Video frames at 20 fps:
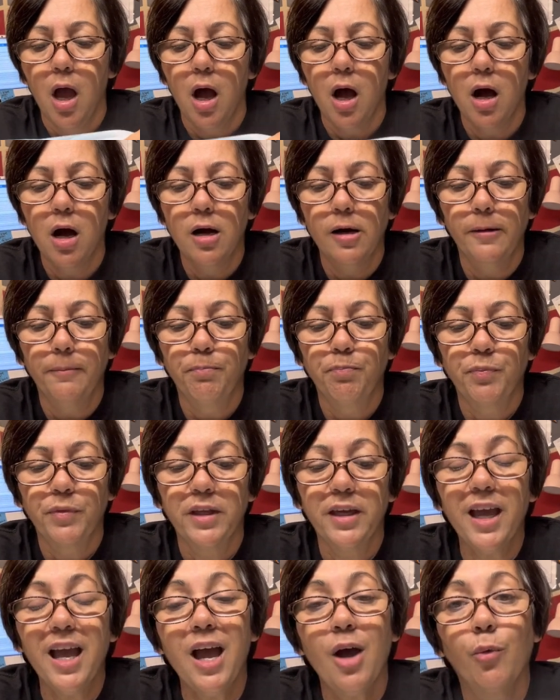um
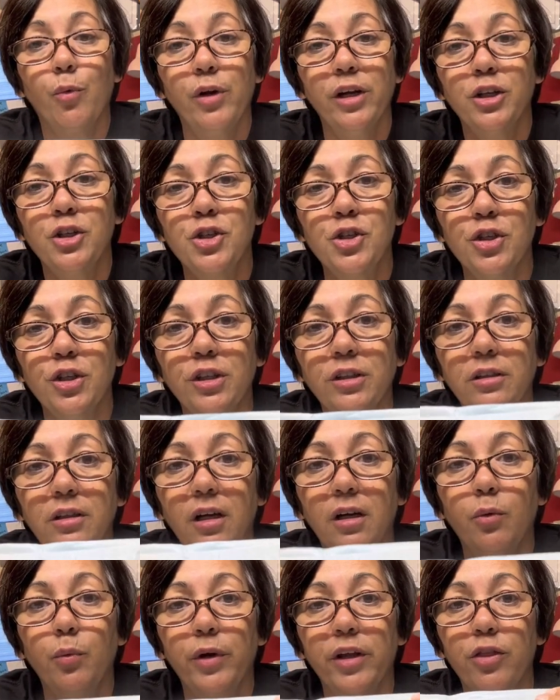yeah richard
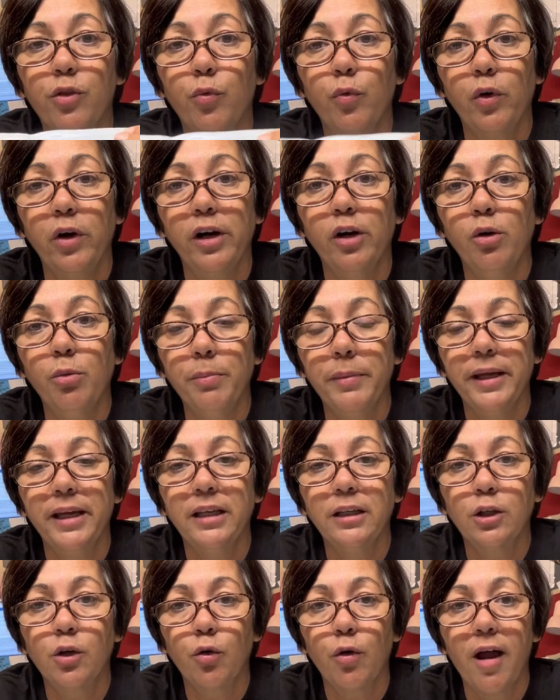with real
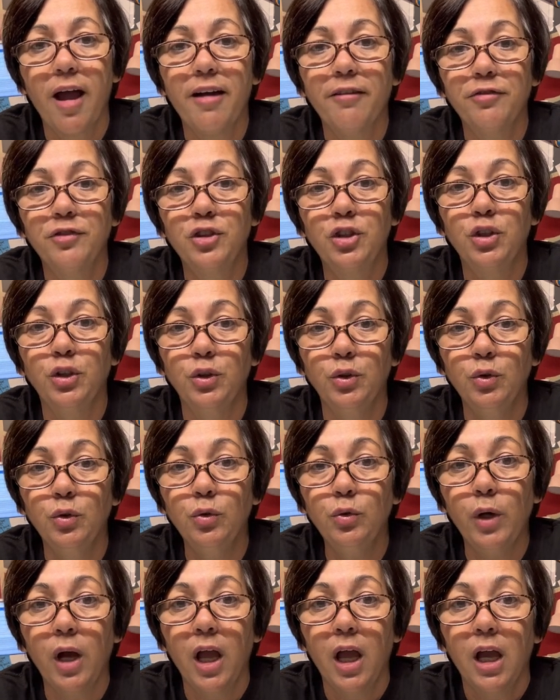men craft
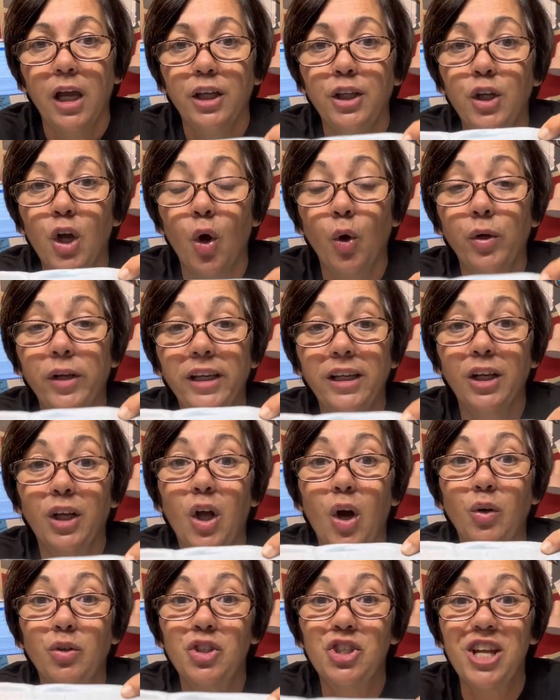too y'all need to
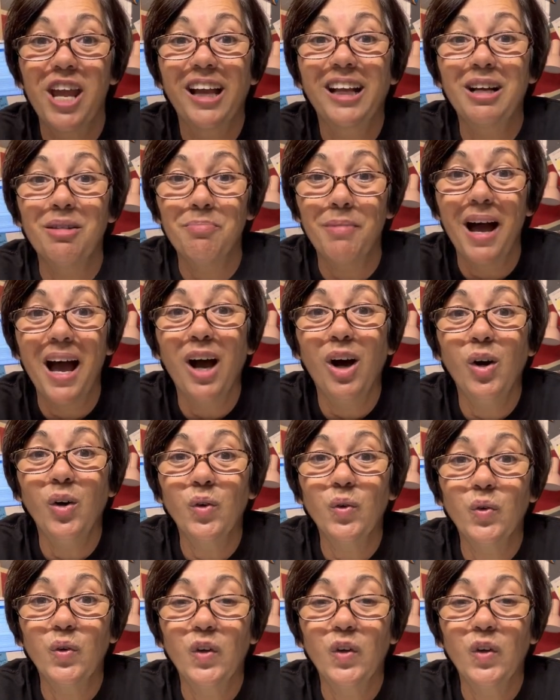go check him out